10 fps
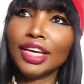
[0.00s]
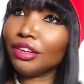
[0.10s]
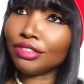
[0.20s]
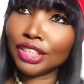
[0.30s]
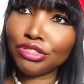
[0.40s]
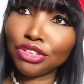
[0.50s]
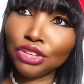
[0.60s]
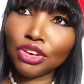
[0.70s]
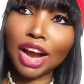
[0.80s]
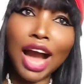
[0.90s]
Even if you
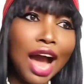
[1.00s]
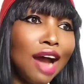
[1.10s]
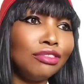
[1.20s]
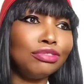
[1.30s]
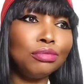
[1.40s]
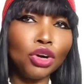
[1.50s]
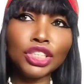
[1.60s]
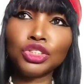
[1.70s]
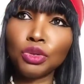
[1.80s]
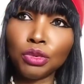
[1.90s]
don't have
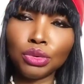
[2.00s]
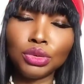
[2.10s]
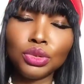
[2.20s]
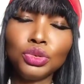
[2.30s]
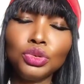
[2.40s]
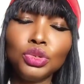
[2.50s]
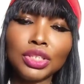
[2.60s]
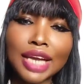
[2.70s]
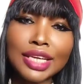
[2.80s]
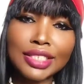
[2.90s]
money to do your
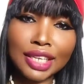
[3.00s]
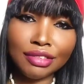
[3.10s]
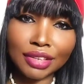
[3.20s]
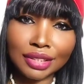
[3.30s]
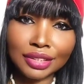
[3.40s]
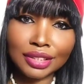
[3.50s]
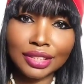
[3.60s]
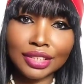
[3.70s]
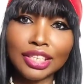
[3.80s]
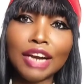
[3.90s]
Thanksgiving,
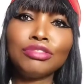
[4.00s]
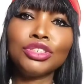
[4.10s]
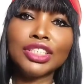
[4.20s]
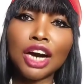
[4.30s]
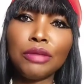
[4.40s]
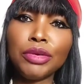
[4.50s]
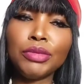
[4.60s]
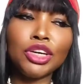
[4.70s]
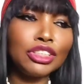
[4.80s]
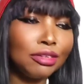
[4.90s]
you have to tell me,
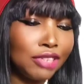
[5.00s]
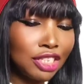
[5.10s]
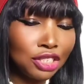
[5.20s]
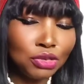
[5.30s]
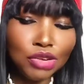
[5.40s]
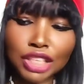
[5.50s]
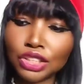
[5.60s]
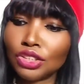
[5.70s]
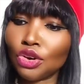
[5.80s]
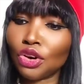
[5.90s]
because of this
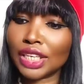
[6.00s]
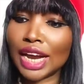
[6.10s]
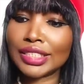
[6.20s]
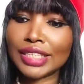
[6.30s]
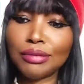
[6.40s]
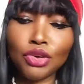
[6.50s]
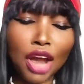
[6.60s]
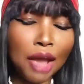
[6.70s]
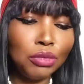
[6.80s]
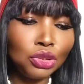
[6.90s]
situation or that, I'm
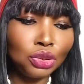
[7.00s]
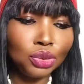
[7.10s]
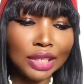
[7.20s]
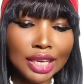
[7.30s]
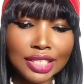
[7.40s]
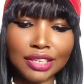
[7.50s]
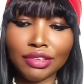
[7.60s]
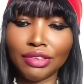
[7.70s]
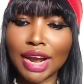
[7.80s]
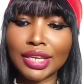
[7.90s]
not able to do
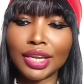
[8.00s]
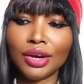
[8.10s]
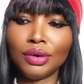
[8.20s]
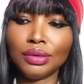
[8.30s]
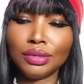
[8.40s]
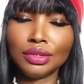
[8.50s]
Thanksgiving right now.